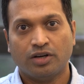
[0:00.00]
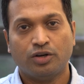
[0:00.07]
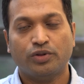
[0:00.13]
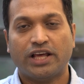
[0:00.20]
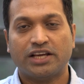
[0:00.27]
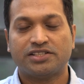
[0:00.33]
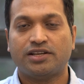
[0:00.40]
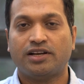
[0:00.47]
to
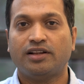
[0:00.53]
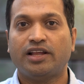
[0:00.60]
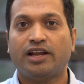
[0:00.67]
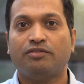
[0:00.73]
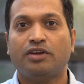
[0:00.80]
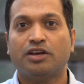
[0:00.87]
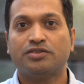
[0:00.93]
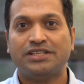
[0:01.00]
the extent
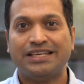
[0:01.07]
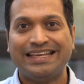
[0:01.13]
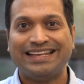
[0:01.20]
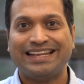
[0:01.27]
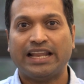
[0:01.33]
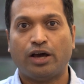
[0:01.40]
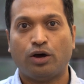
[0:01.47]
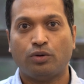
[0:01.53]
that we are
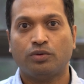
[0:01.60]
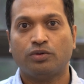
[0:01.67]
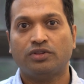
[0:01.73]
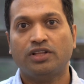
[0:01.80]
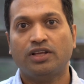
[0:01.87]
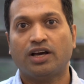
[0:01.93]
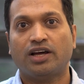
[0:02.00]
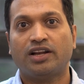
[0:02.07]
seeing now
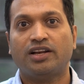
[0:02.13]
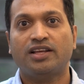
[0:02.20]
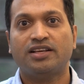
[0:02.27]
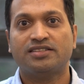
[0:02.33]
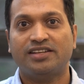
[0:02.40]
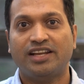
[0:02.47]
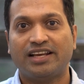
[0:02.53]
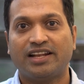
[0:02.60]
the
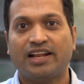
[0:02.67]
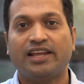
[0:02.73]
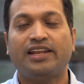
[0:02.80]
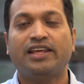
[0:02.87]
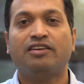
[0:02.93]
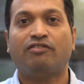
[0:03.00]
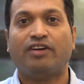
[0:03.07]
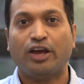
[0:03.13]
earnings
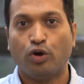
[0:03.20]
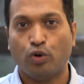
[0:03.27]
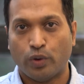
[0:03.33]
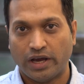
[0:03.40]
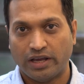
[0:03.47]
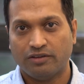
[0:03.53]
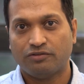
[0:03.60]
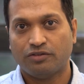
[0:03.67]
declining
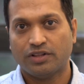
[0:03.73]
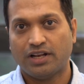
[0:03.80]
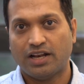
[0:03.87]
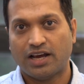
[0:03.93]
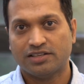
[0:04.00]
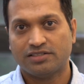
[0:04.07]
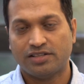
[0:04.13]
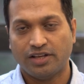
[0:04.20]
YOY for the
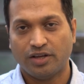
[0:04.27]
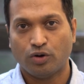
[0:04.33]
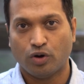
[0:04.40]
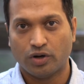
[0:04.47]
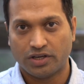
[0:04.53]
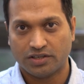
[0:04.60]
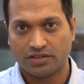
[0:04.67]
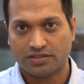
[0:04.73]
last 3
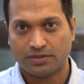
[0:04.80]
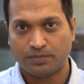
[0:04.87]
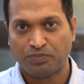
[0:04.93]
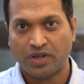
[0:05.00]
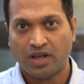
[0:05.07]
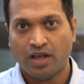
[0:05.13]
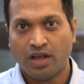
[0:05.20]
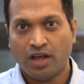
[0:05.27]
quarters.
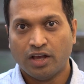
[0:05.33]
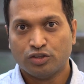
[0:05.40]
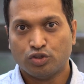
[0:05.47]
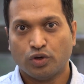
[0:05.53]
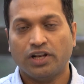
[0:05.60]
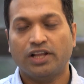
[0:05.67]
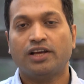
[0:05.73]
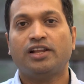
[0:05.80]

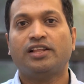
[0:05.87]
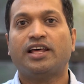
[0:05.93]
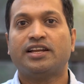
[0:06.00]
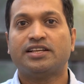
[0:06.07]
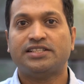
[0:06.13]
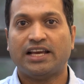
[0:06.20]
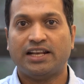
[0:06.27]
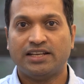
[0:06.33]
So clearly
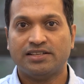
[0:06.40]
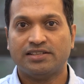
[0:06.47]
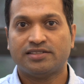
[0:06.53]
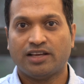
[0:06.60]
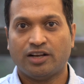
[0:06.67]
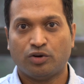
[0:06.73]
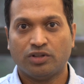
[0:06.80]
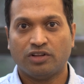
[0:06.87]
there are
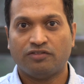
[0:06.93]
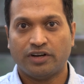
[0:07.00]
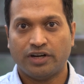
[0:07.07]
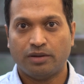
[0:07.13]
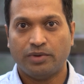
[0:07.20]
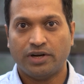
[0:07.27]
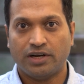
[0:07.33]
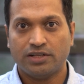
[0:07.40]
challenges around the
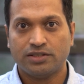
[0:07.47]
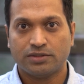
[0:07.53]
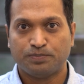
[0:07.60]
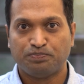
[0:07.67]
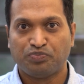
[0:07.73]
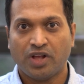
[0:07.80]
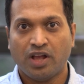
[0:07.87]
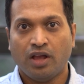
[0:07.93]
fundamentals.
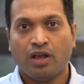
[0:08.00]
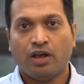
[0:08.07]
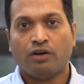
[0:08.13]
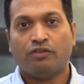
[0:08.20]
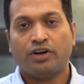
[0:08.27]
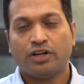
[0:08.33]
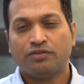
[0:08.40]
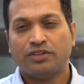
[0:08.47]

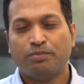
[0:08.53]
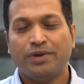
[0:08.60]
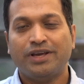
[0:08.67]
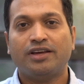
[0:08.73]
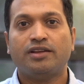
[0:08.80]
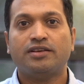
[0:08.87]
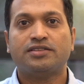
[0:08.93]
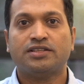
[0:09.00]
One of the
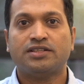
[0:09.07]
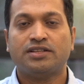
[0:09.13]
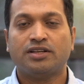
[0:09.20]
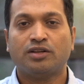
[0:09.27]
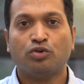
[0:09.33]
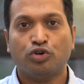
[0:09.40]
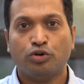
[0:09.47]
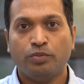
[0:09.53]
big
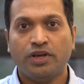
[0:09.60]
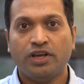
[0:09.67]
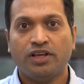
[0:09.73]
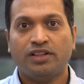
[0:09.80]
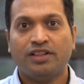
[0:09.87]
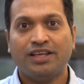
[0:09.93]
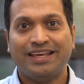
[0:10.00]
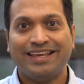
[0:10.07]
reasons could
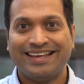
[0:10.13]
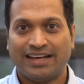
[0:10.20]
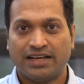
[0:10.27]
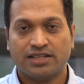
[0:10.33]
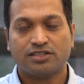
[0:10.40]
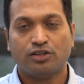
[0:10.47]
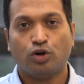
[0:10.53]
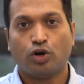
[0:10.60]
be the
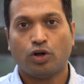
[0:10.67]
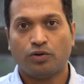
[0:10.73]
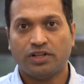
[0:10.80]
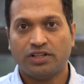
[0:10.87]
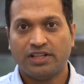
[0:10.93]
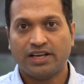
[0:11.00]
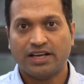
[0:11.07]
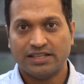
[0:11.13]

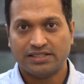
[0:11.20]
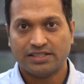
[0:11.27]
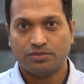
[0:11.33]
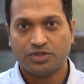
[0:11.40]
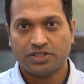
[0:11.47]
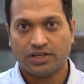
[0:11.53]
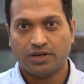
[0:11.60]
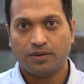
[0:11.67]
slowdown in the
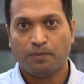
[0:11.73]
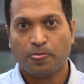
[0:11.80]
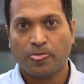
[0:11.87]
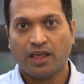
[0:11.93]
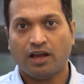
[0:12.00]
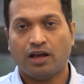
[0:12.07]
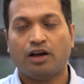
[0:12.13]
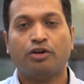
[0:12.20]
consumption.
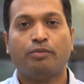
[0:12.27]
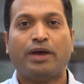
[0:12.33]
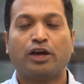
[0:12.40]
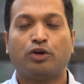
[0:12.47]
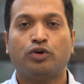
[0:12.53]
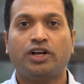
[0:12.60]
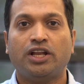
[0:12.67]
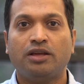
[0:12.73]
Our
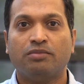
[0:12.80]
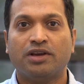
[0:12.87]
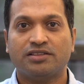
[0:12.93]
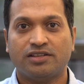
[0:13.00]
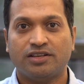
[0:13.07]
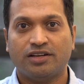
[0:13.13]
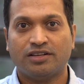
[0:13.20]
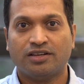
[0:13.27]
macro team
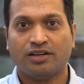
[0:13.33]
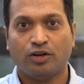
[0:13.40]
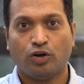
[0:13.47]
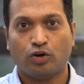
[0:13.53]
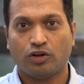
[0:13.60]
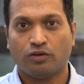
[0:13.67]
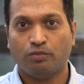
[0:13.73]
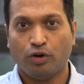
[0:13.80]
has written a
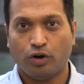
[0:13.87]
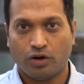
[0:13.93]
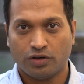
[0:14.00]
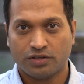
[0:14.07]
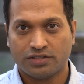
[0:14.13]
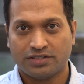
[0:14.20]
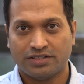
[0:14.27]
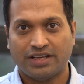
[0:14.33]
lot of
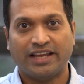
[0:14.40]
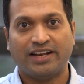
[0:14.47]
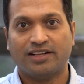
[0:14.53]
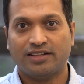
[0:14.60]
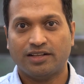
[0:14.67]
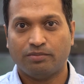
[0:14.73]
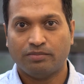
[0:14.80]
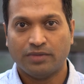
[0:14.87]
blogs and
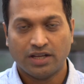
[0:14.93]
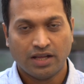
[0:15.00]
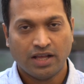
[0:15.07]
other